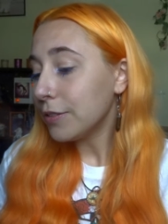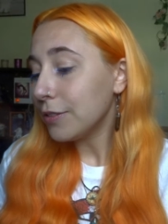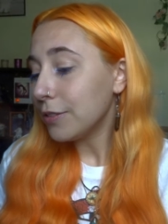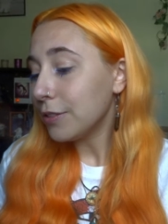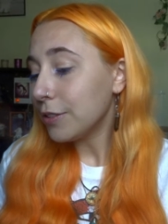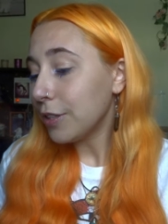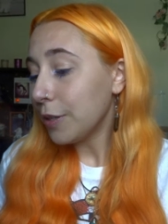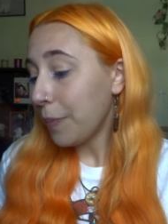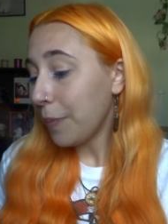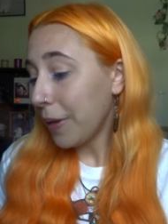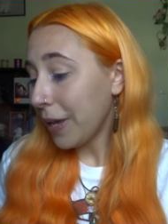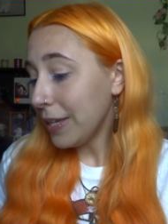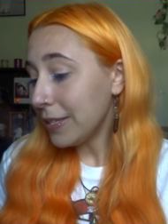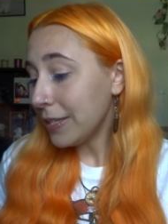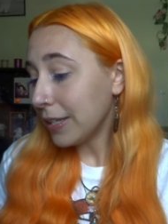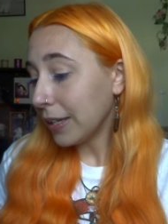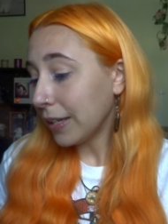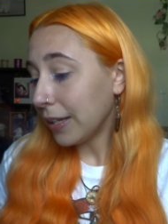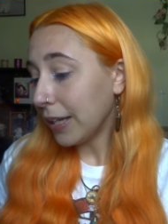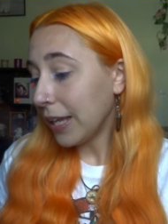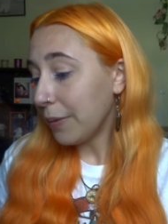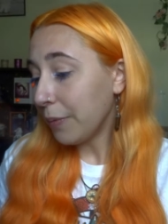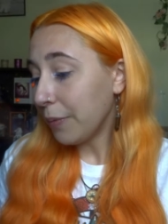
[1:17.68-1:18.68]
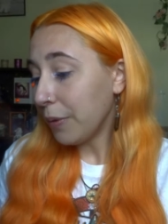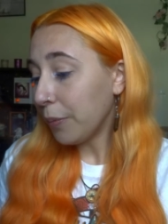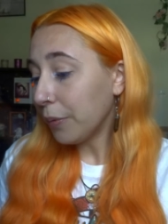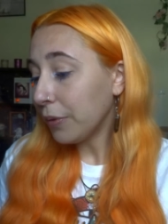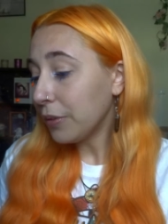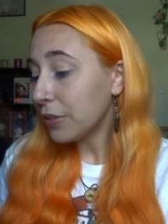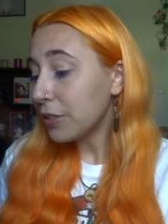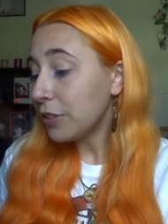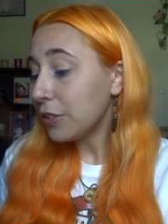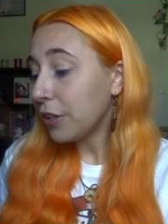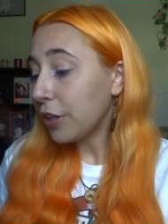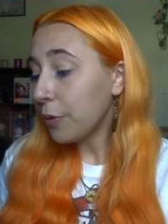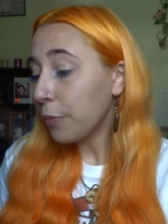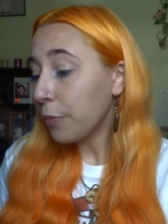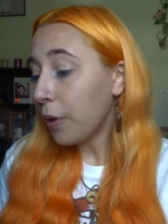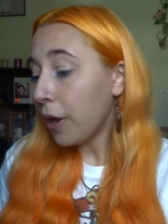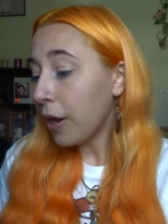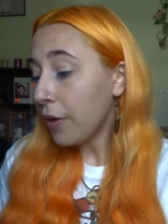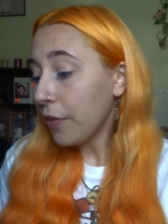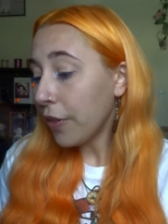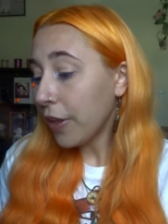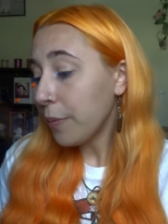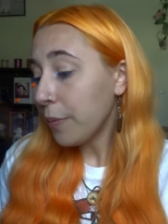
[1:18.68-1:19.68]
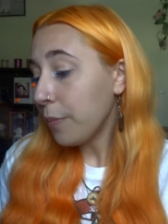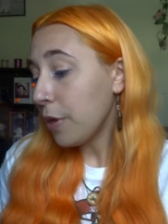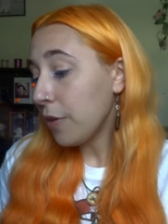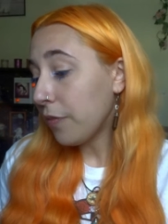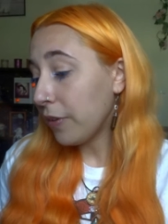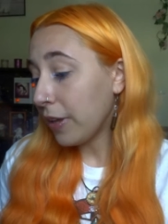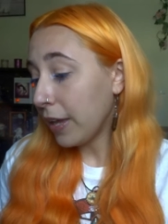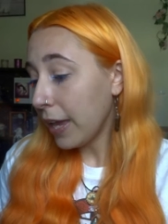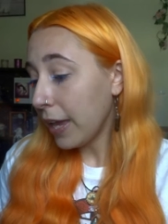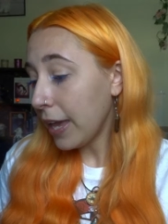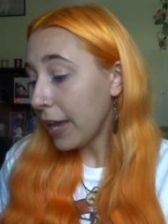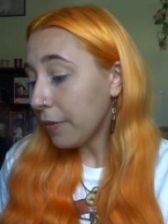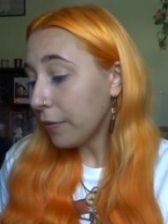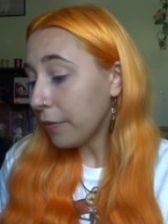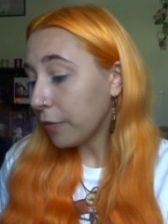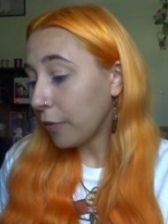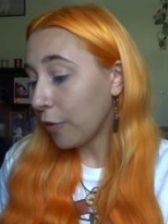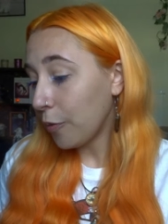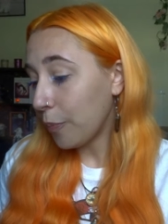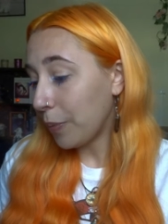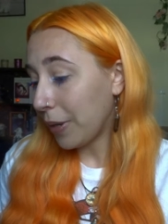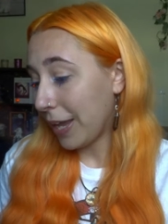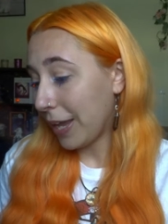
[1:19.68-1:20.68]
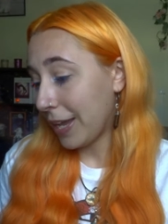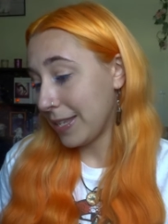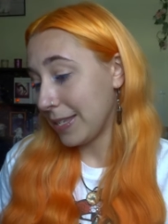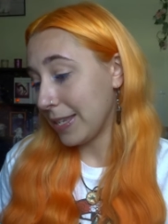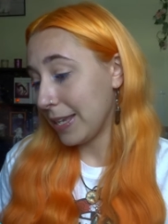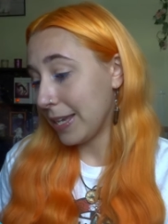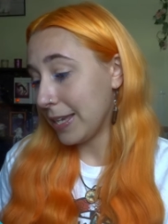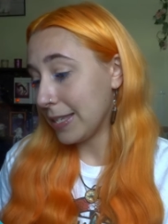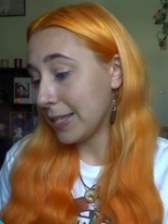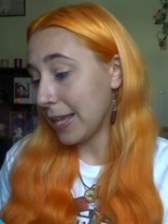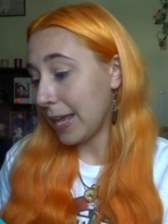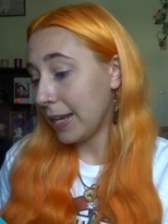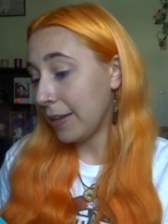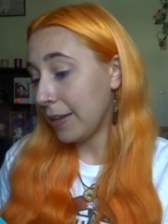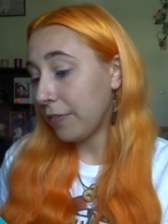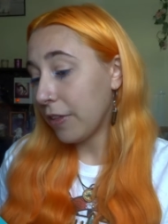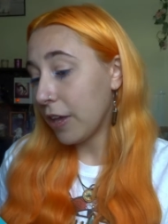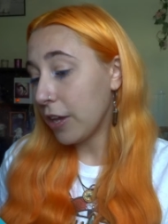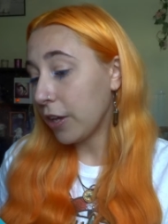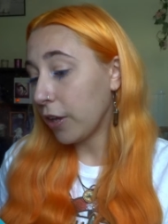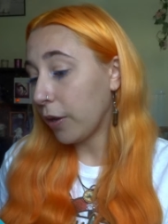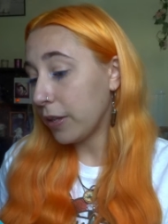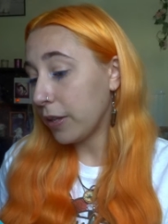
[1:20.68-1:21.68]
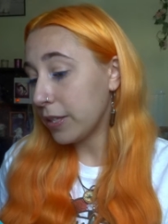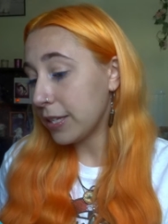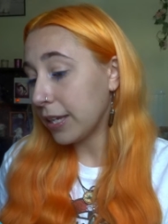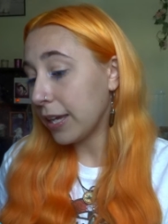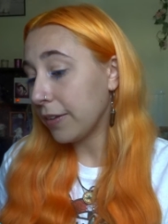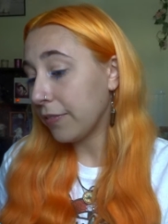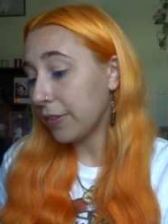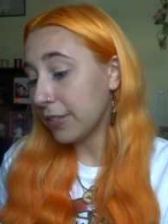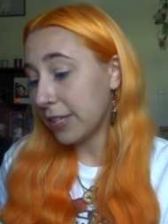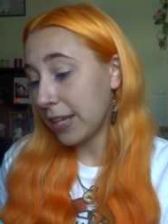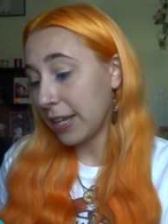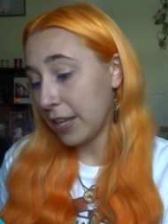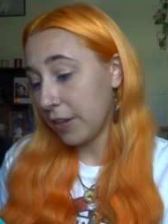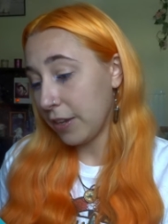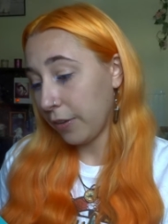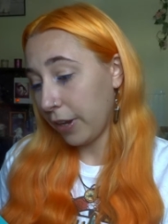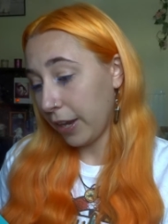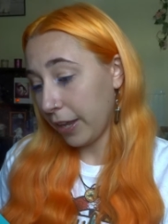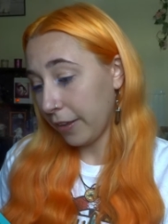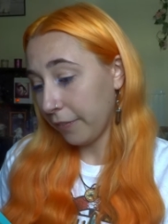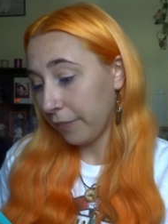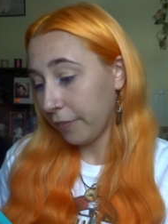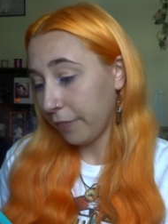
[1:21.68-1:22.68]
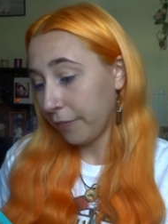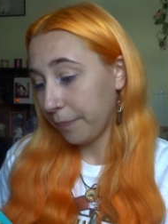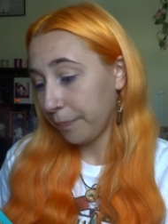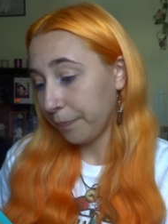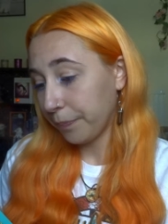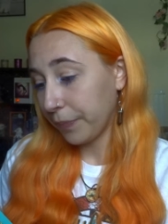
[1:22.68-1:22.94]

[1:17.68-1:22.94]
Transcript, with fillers: So basically we want to know why they are moving here of all places and if they're going to give us any grief.